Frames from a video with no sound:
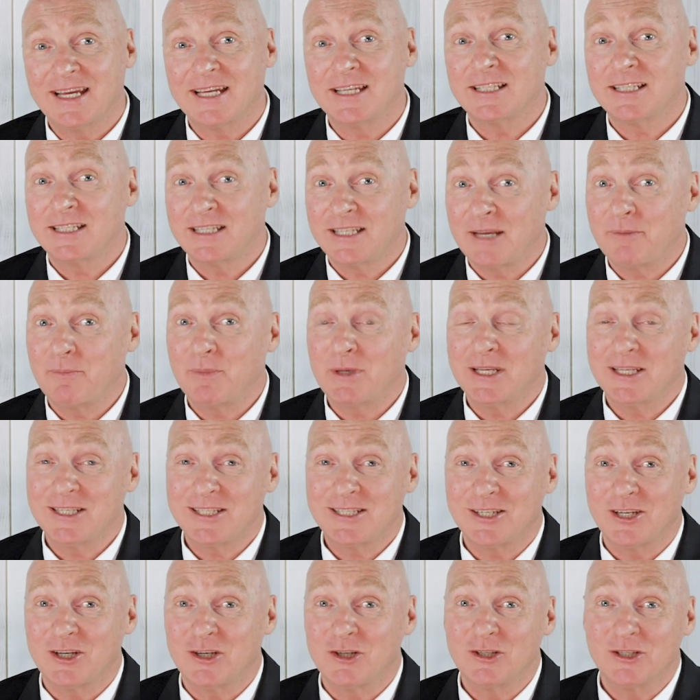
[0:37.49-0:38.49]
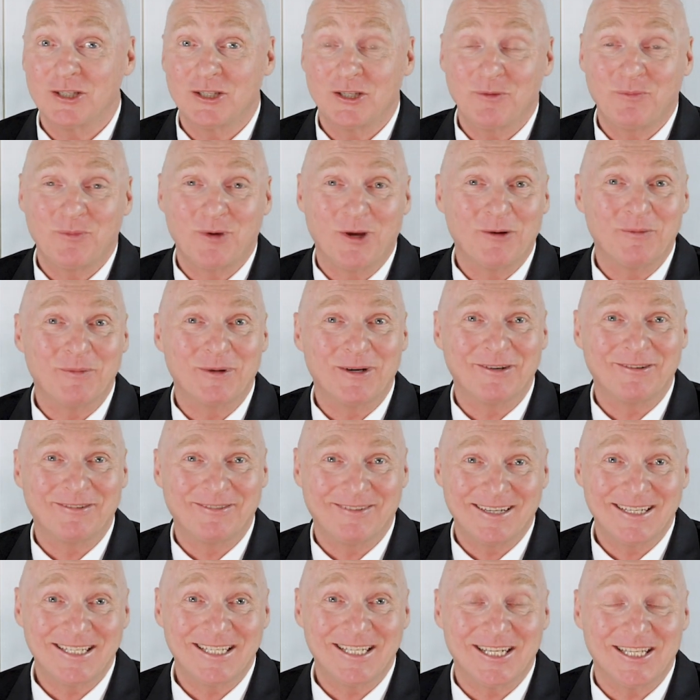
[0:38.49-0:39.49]
are stepping stones to permanent
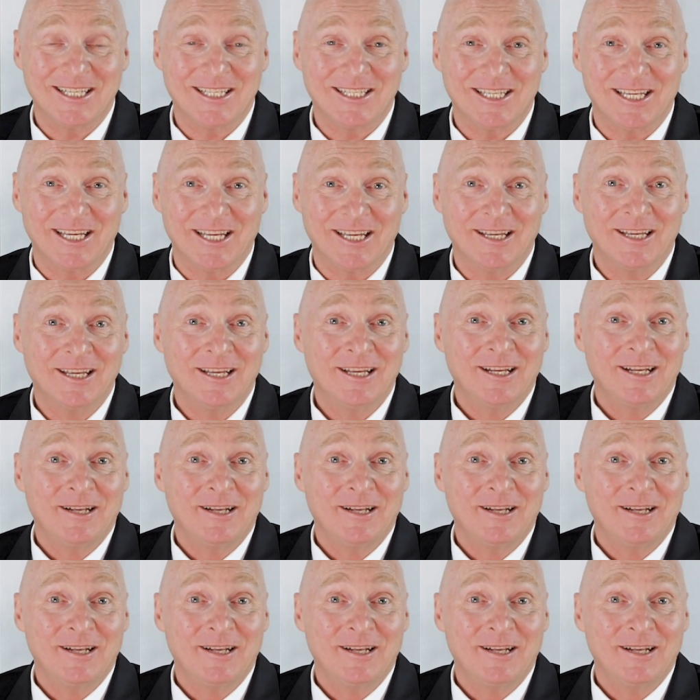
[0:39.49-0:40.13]
residency.